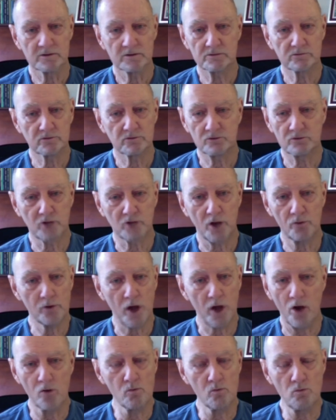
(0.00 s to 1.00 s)
Don't
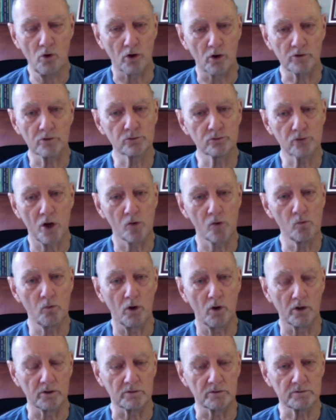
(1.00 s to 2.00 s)
own what you don't
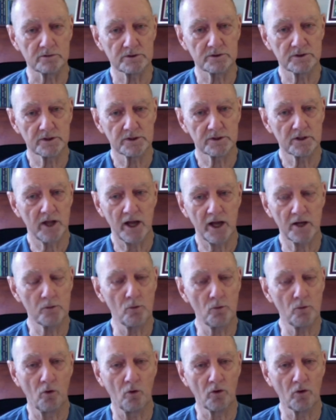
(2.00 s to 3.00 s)
want, any
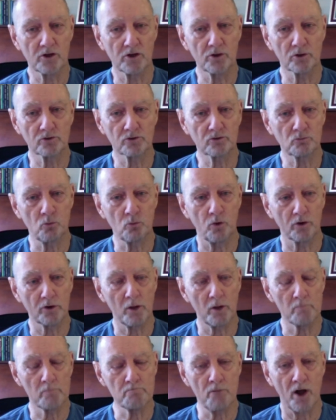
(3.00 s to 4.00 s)
more than you
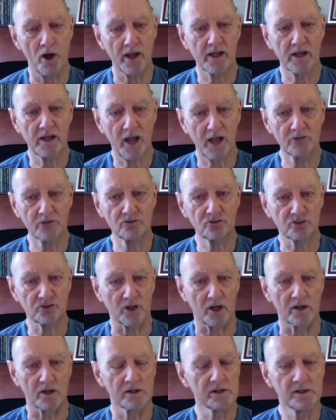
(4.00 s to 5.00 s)
want my cancer.
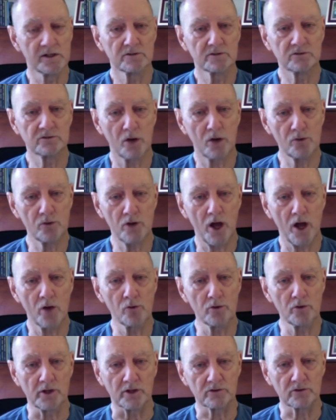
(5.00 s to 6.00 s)
Don't own
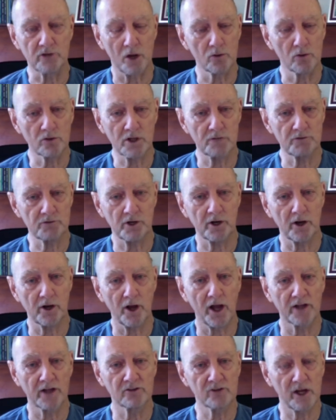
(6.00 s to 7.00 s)
it. Don't give it an
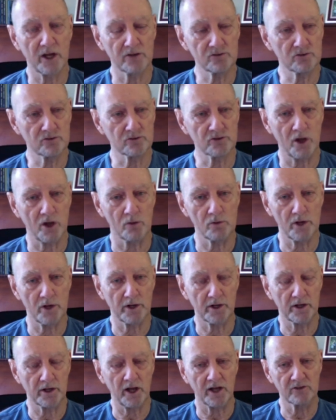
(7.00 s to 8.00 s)
identity. Don't let
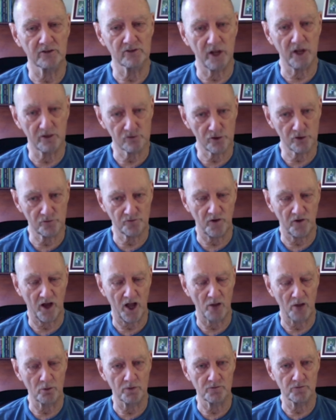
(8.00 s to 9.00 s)
it identify
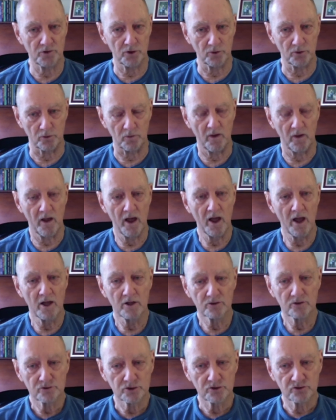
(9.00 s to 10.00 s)
with you.
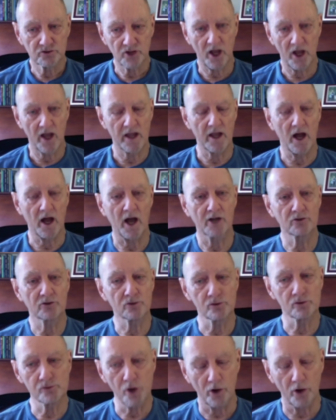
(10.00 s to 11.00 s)
Today, I do
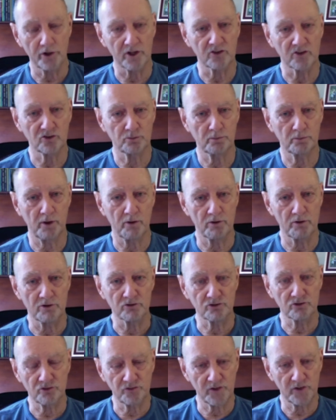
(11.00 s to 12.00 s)
not
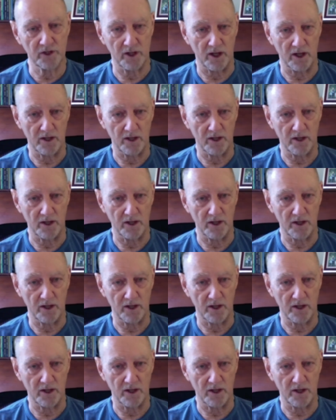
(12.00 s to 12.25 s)
experience fear.